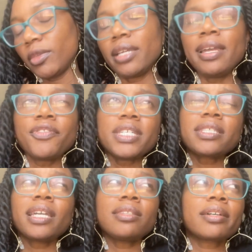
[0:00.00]
Now, this
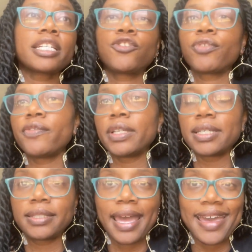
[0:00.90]
can look as
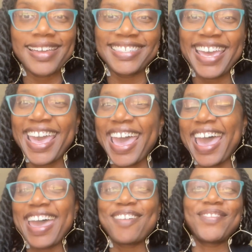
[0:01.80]
frivolous as
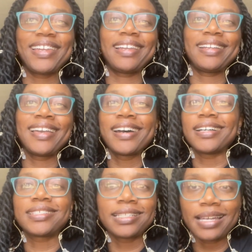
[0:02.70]
having a
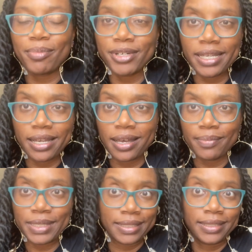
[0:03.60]
celebrity
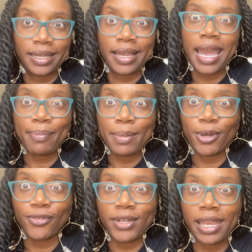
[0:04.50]
come and sing happy
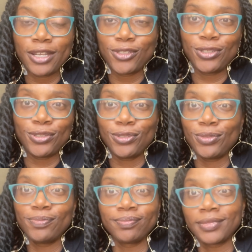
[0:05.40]
birthday
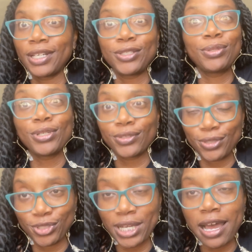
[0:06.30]
to a
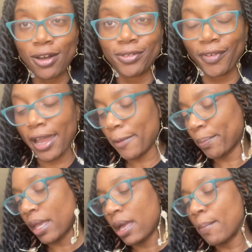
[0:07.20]
2-year-old child, right?
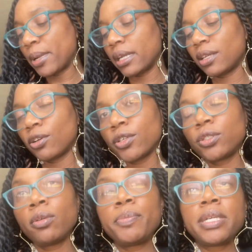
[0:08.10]
But it can
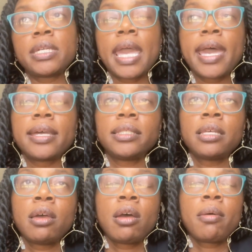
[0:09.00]
also be as
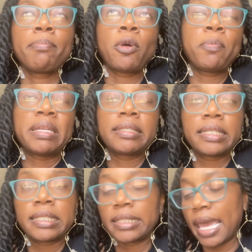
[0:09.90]

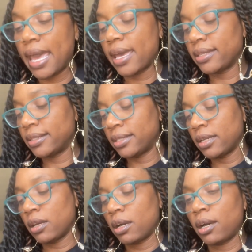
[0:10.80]
momentous as
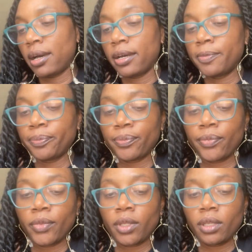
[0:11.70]

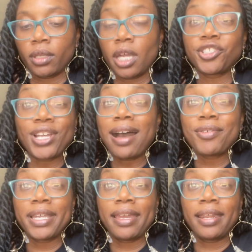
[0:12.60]
a
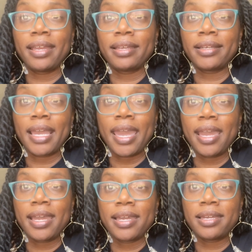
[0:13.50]
child getting
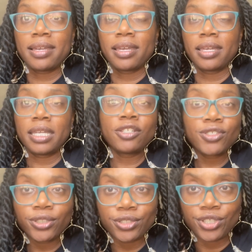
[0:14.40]
a
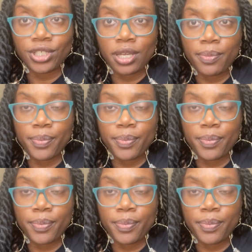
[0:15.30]
internship